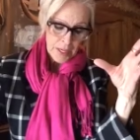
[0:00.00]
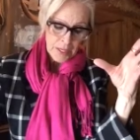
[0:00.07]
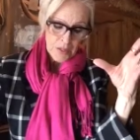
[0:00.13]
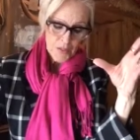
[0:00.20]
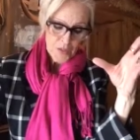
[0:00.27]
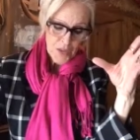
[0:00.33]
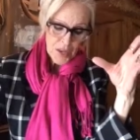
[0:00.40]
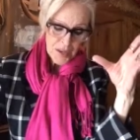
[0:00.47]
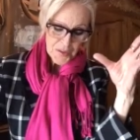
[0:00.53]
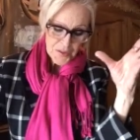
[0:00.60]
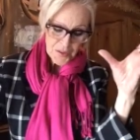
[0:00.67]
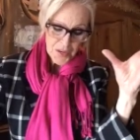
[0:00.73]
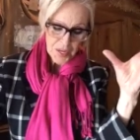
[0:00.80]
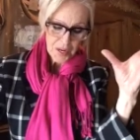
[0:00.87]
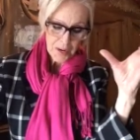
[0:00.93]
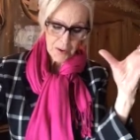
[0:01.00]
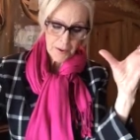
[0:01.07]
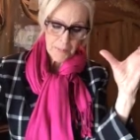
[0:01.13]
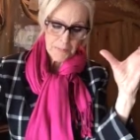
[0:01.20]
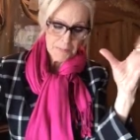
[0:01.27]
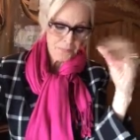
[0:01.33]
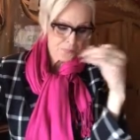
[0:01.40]
He says
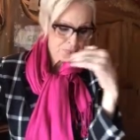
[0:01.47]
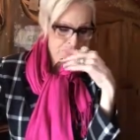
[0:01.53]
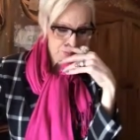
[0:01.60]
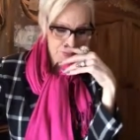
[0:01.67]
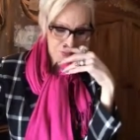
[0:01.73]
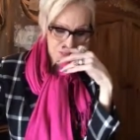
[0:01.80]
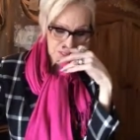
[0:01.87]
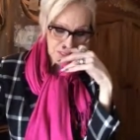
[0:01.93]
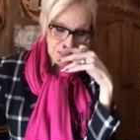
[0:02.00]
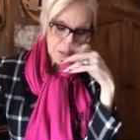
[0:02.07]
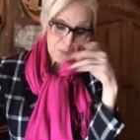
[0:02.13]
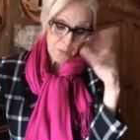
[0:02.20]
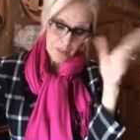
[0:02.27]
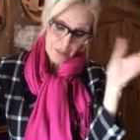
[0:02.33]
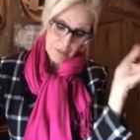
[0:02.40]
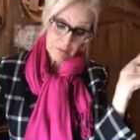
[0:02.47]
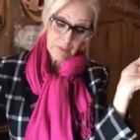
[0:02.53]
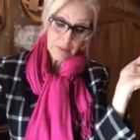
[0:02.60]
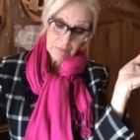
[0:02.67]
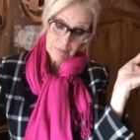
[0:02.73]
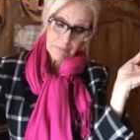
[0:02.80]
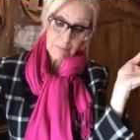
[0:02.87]
here, well, you know, we could
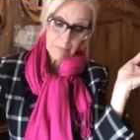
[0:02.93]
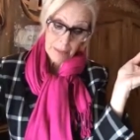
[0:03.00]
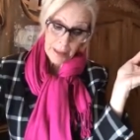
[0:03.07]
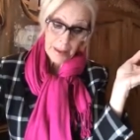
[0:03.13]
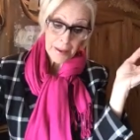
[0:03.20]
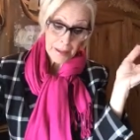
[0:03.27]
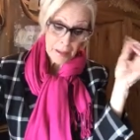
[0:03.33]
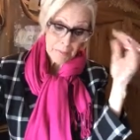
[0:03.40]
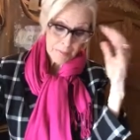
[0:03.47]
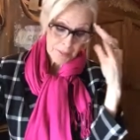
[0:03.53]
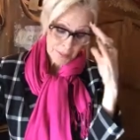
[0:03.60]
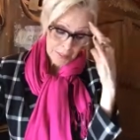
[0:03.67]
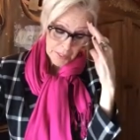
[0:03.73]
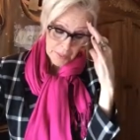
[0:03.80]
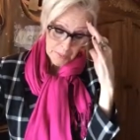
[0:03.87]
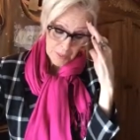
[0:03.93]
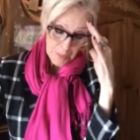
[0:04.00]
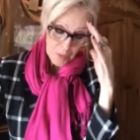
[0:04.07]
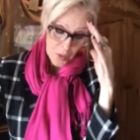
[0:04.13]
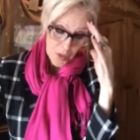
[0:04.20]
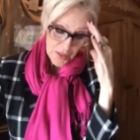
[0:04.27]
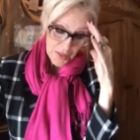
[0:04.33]
even back up a little
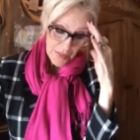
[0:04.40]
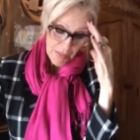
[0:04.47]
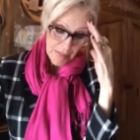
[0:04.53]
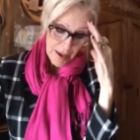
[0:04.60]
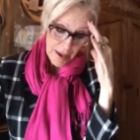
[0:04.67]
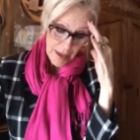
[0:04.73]
bit more than